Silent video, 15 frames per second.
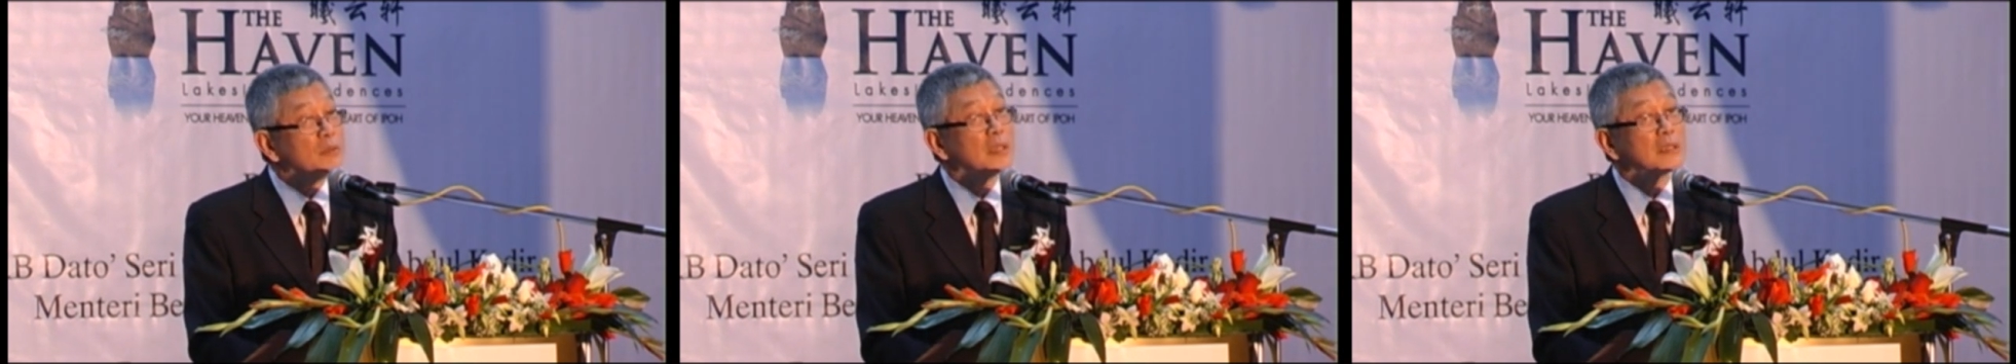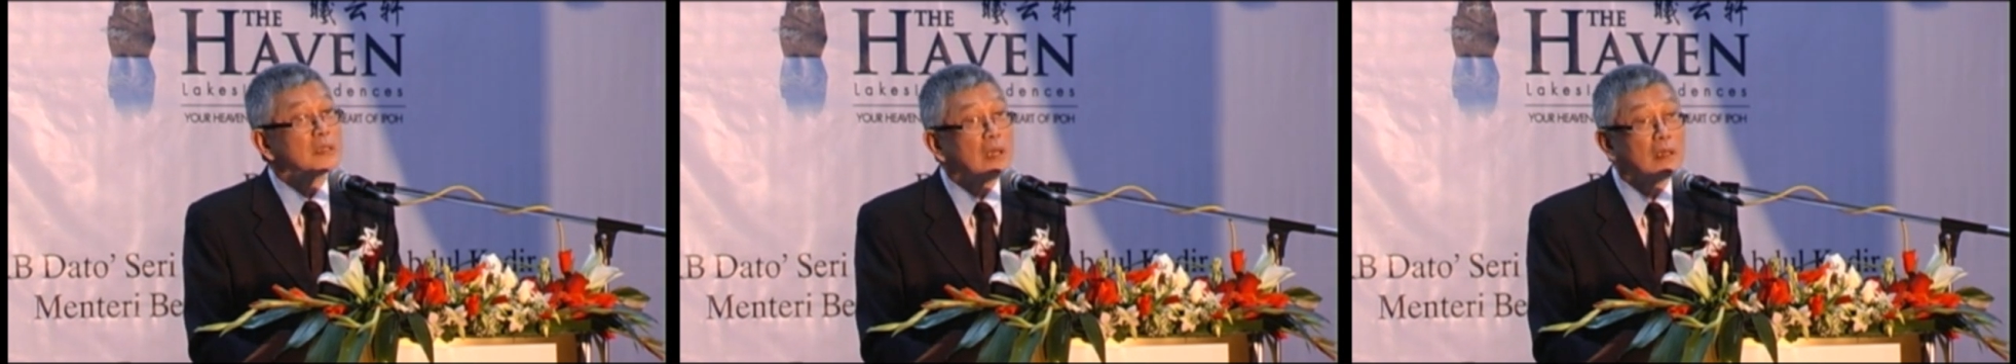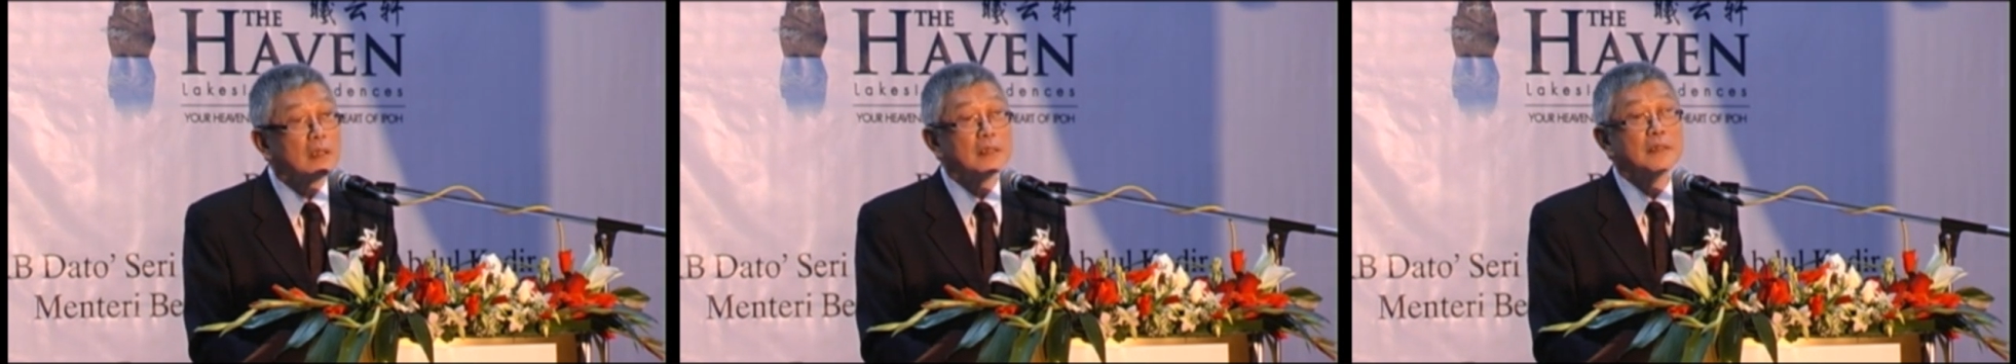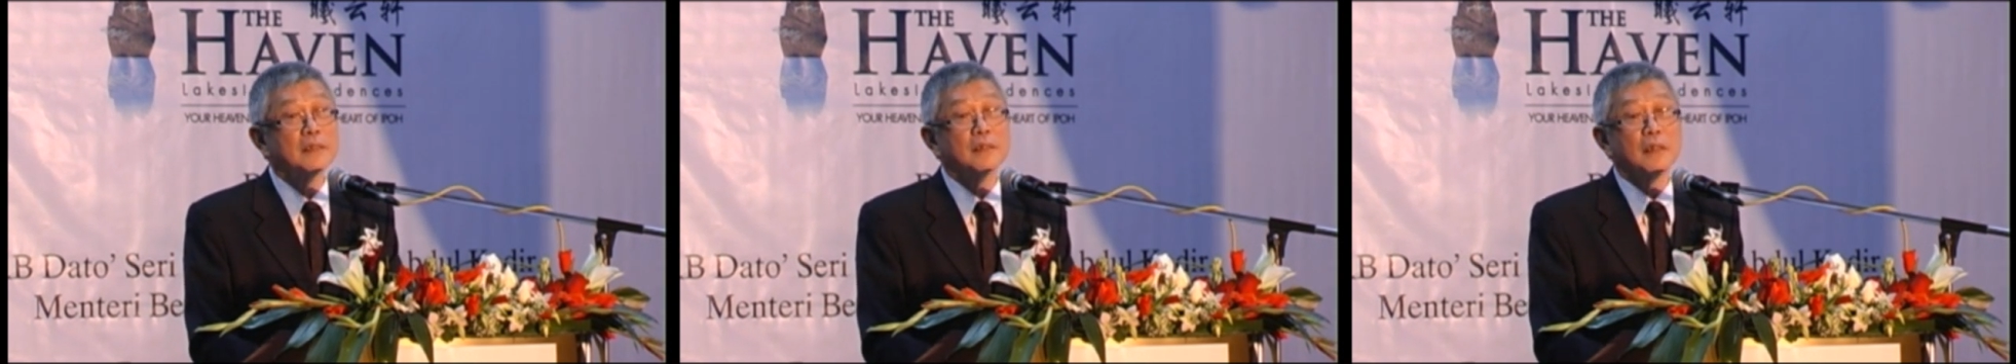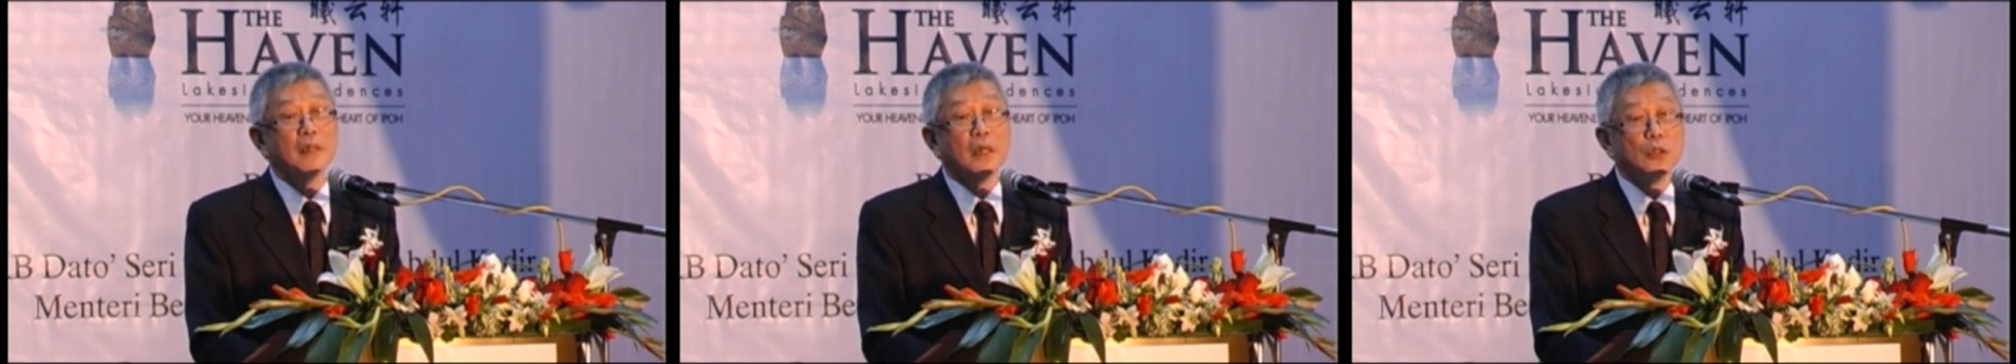
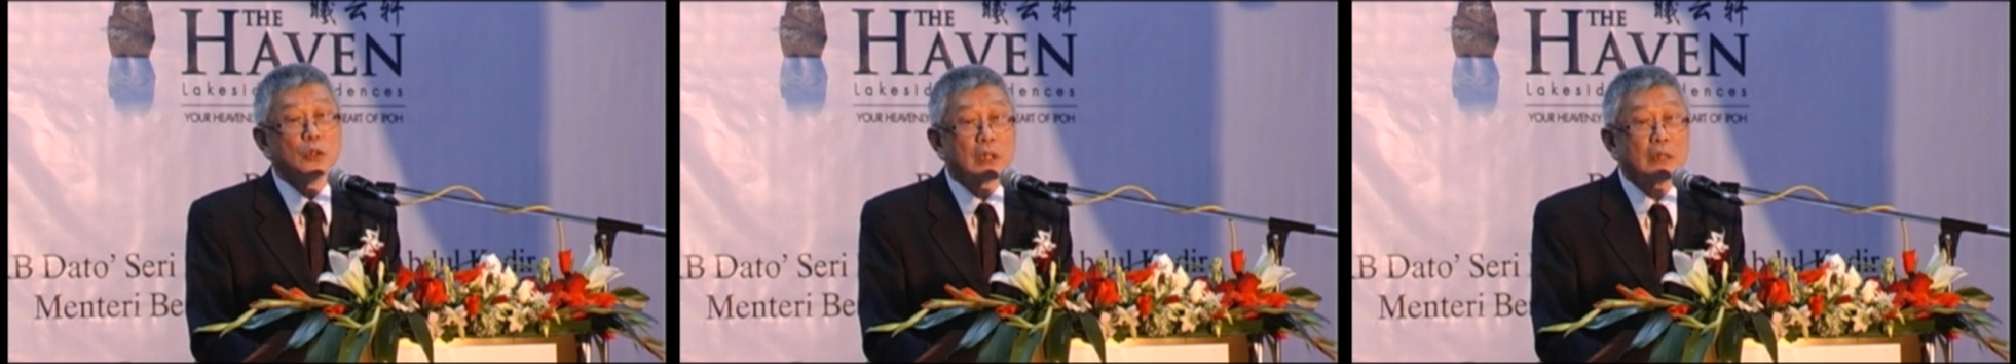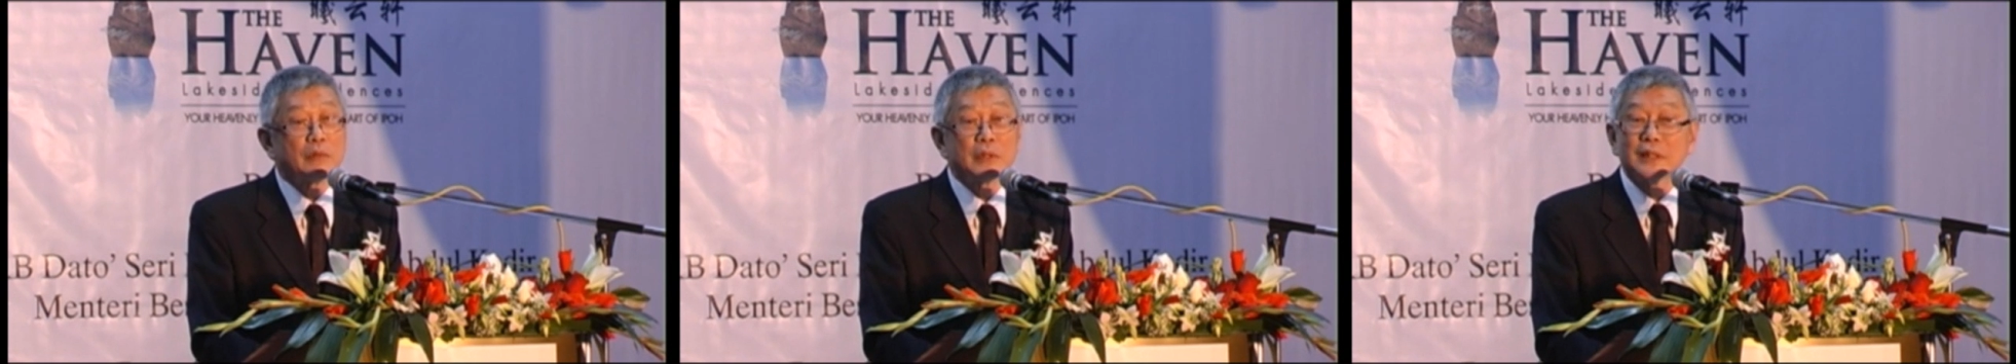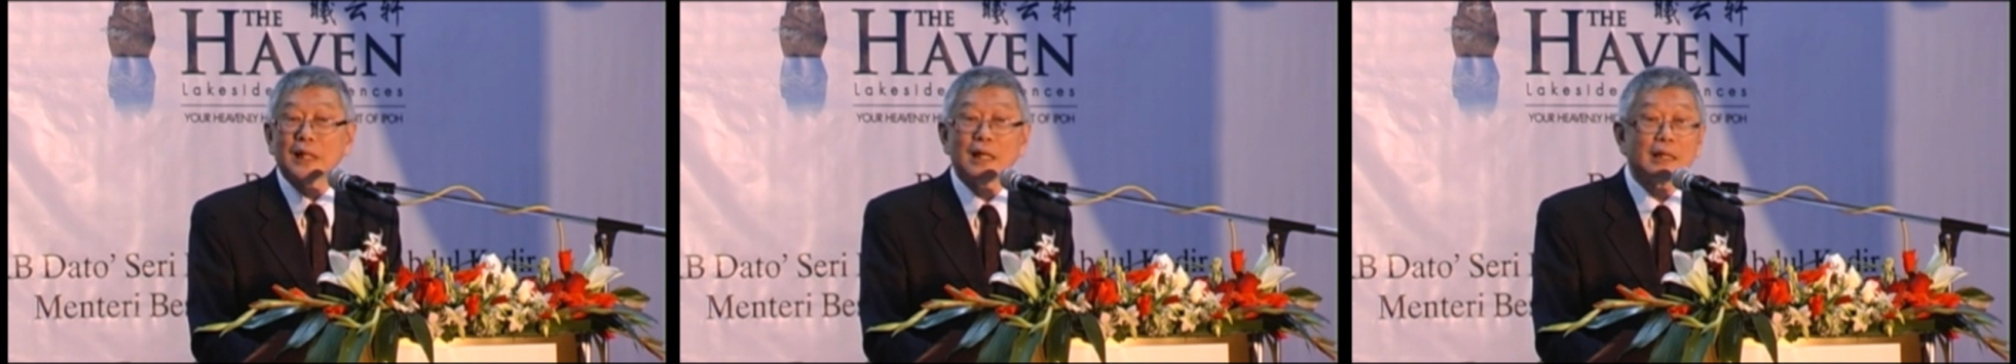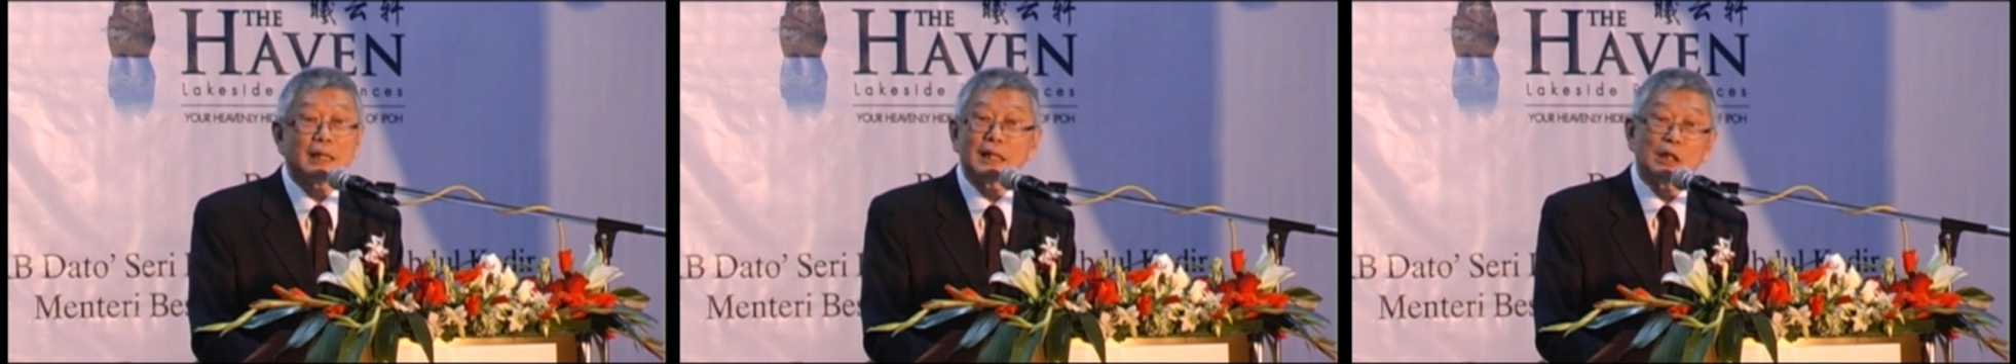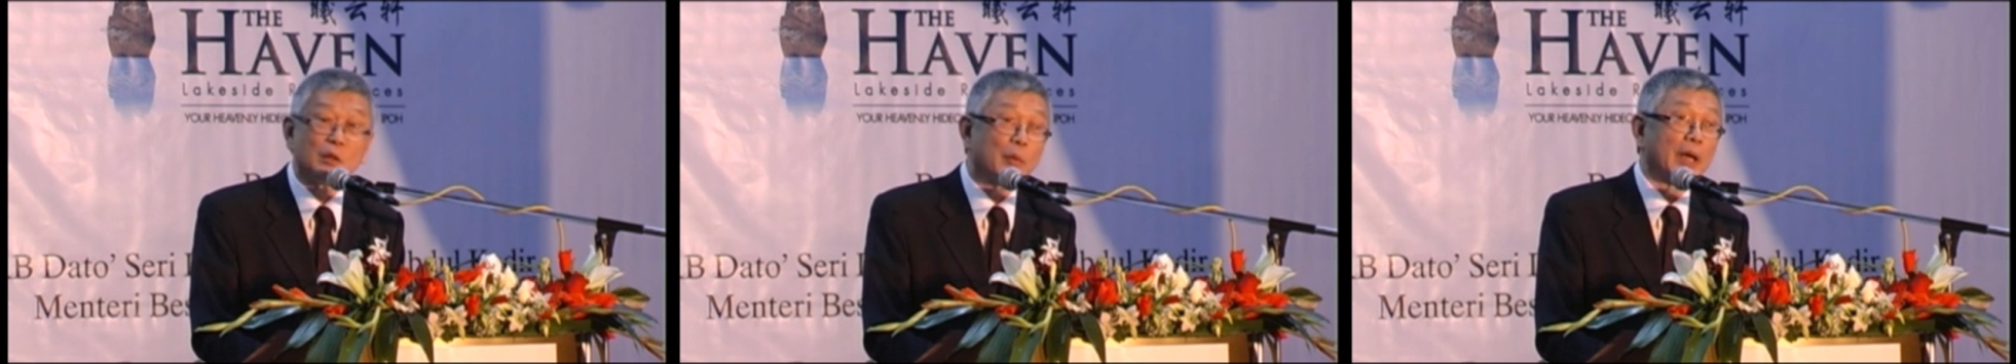US, you can retire
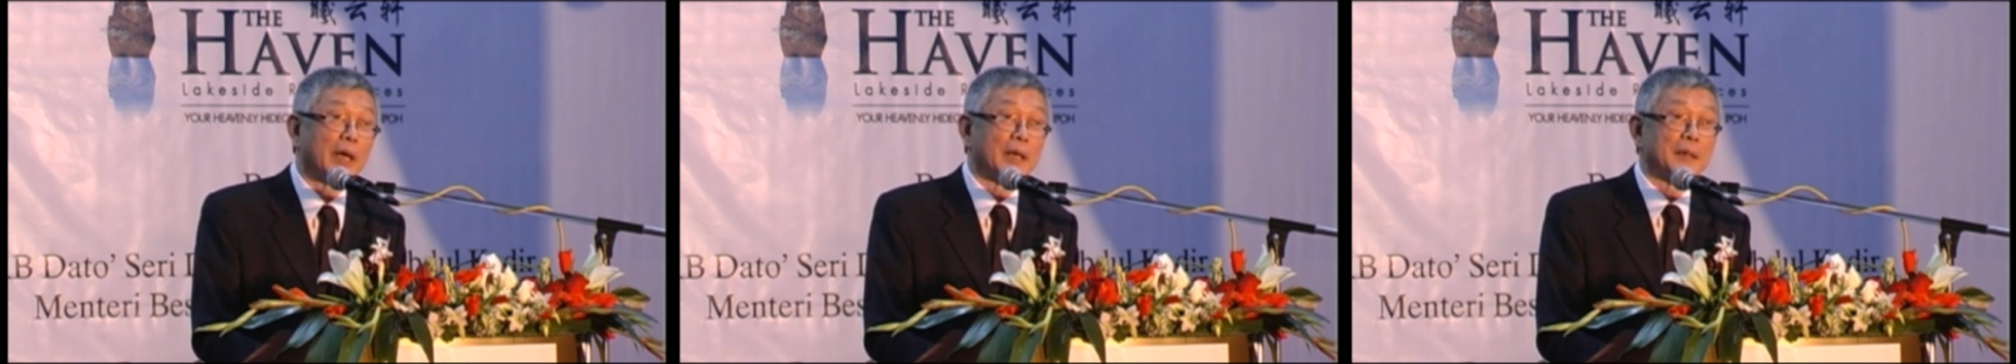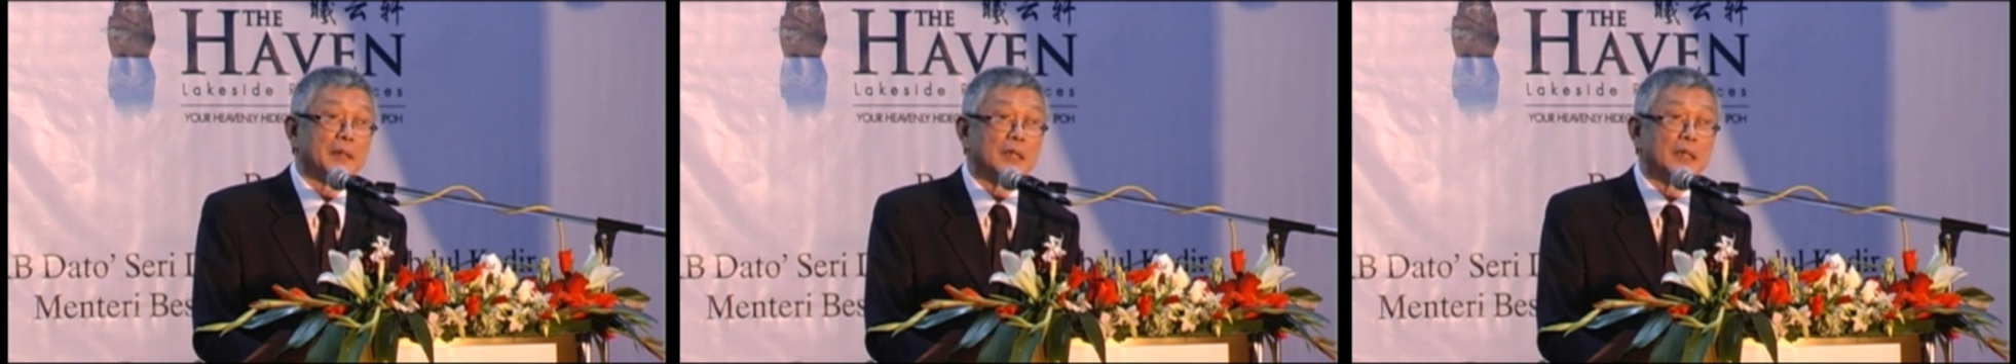anywhere.